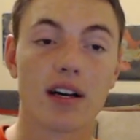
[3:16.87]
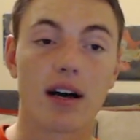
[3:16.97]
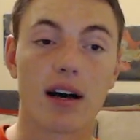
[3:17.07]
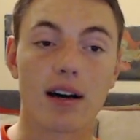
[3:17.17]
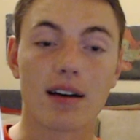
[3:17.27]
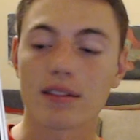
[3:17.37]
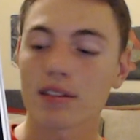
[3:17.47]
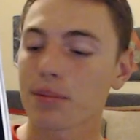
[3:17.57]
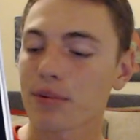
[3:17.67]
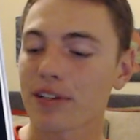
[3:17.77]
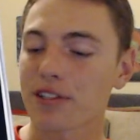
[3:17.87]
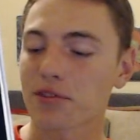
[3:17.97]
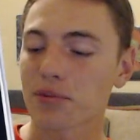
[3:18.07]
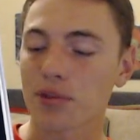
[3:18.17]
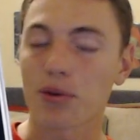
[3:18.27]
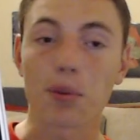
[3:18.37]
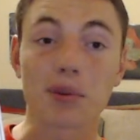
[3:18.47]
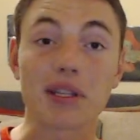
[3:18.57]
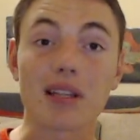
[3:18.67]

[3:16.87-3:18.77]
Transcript: Liberation recorded